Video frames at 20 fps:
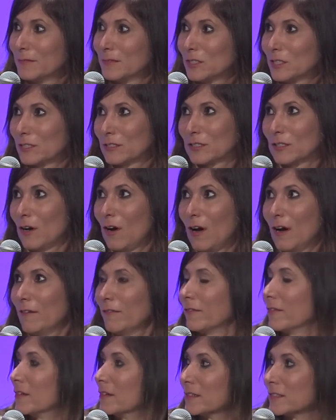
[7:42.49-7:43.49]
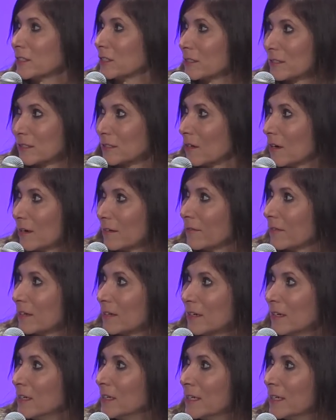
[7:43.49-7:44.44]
just awful it's just awful